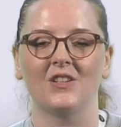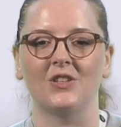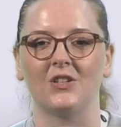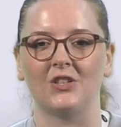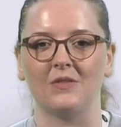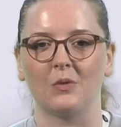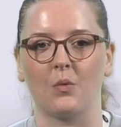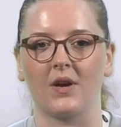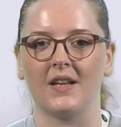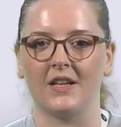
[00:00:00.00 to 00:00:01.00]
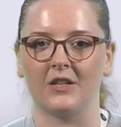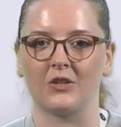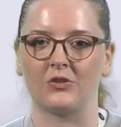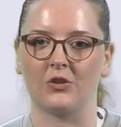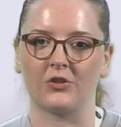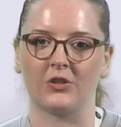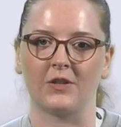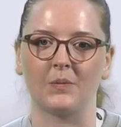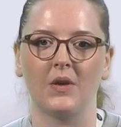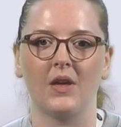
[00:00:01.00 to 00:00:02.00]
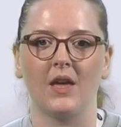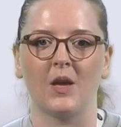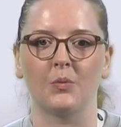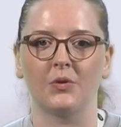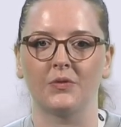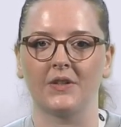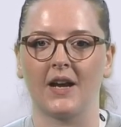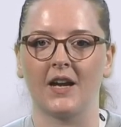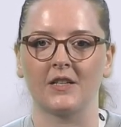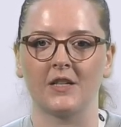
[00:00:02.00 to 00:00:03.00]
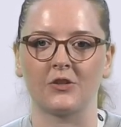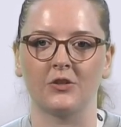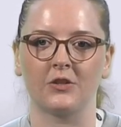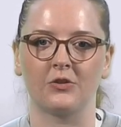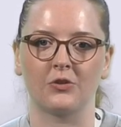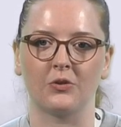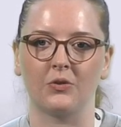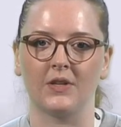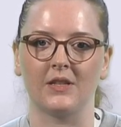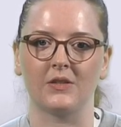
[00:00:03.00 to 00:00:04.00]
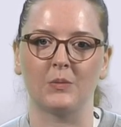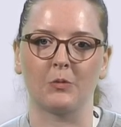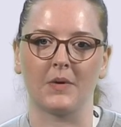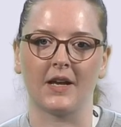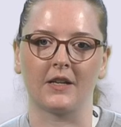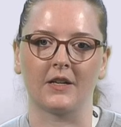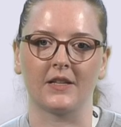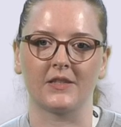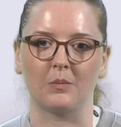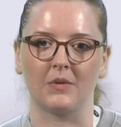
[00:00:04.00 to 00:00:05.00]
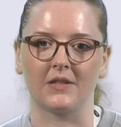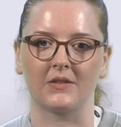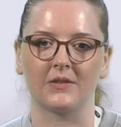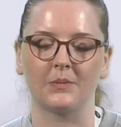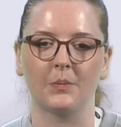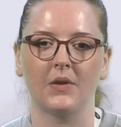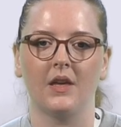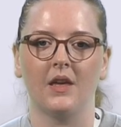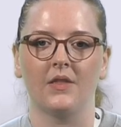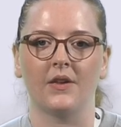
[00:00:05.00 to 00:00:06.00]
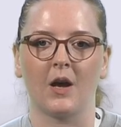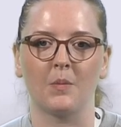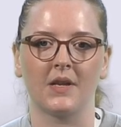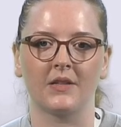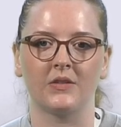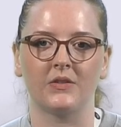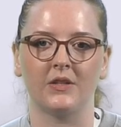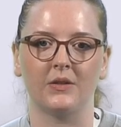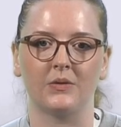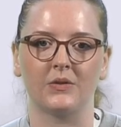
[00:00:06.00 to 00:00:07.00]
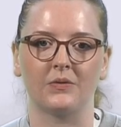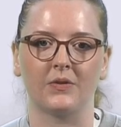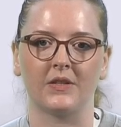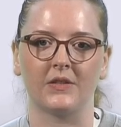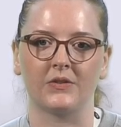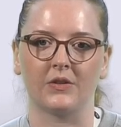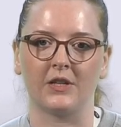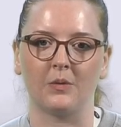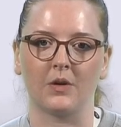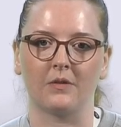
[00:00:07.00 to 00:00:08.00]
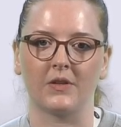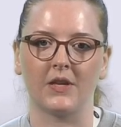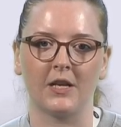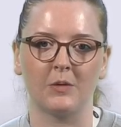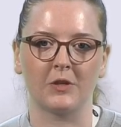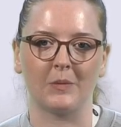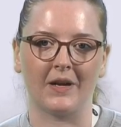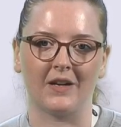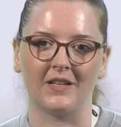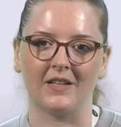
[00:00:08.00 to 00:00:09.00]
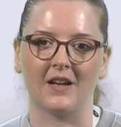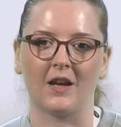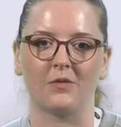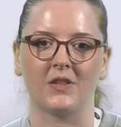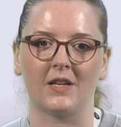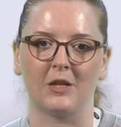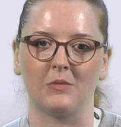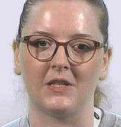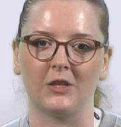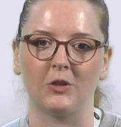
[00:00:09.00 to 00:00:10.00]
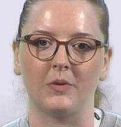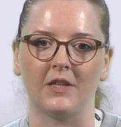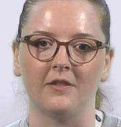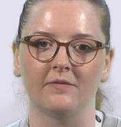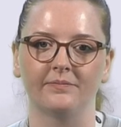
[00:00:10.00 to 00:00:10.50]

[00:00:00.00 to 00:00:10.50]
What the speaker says: to achieve a more linear structure, improving architectural control in supramolecular assemblies. The complexes used for this study were ruthenium terpyridine and ruthenium DQP.